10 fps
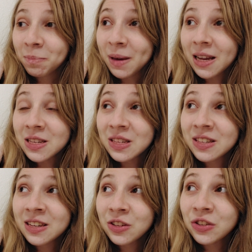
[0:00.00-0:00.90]
because
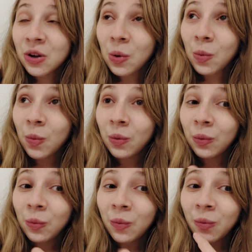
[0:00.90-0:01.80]
there's no,
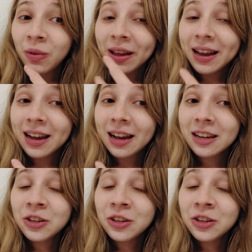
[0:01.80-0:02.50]
like,